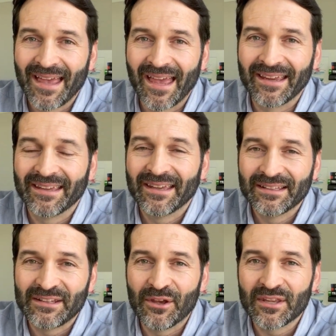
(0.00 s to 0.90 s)
hey,
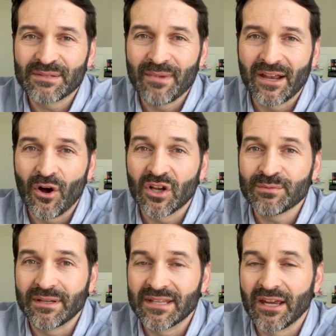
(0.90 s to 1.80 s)
this may
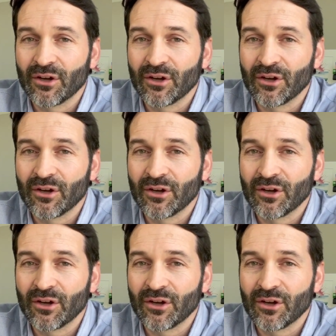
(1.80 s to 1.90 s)
cost me 10